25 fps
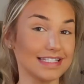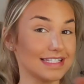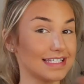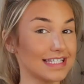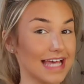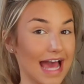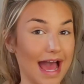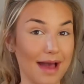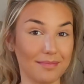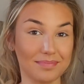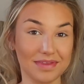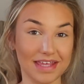
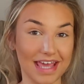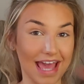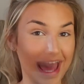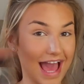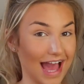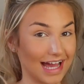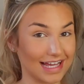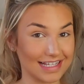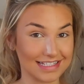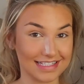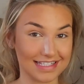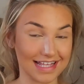Tap the
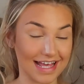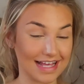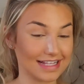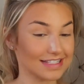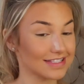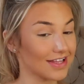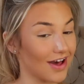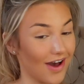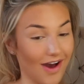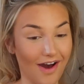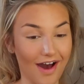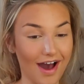
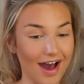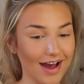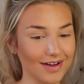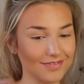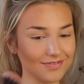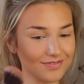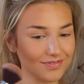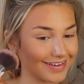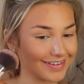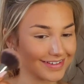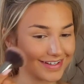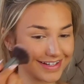excess
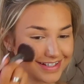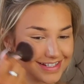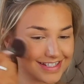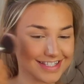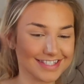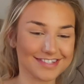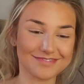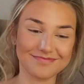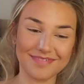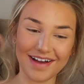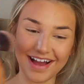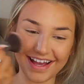off. I'm gonna
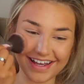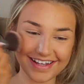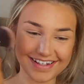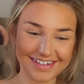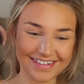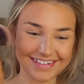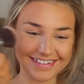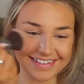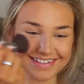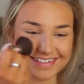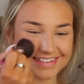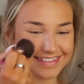
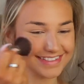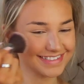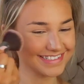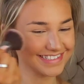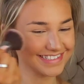smile